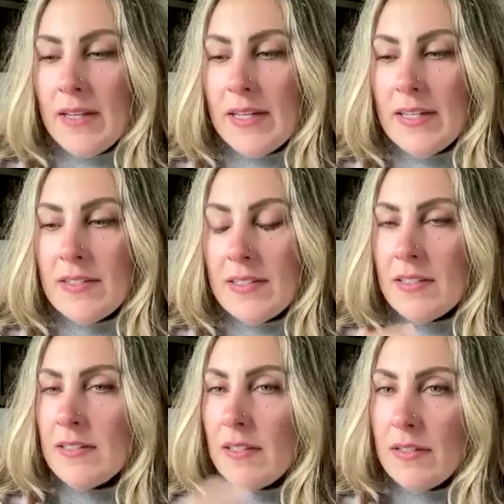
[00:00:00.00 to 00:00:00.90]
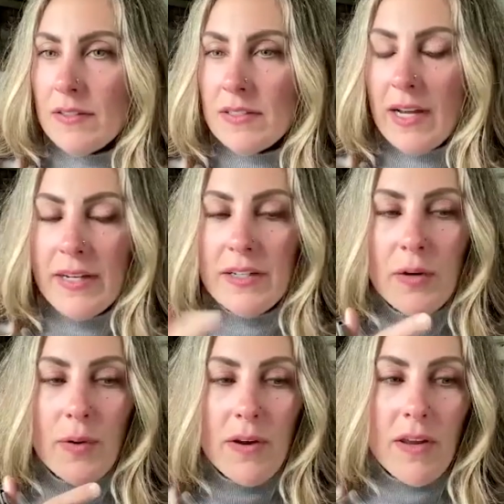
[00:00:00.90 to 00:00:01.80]
at least, this is a little side
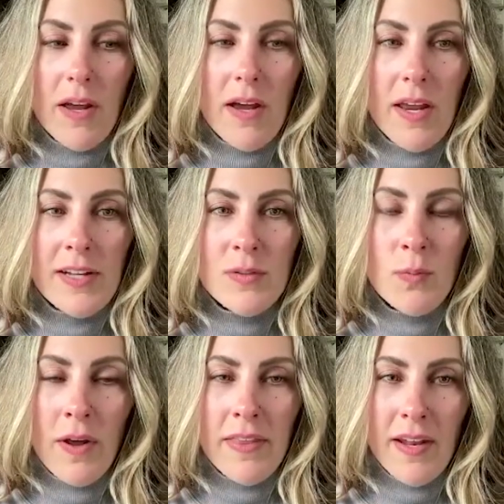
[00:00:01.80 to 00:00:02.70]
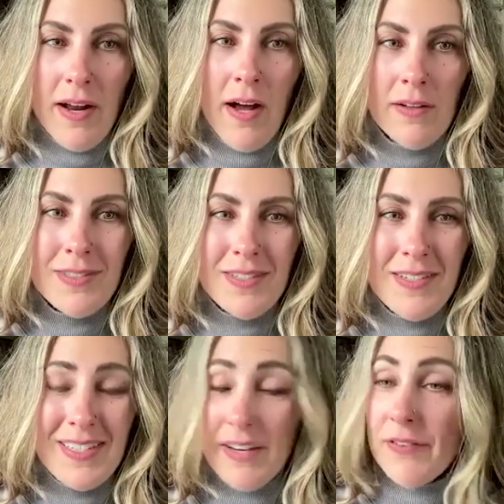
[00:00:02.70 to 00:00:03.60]
note. It's one that I'll
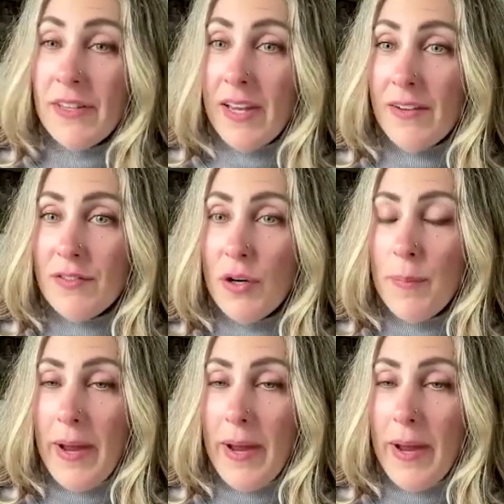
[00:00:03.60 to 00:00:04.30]
definitely have to go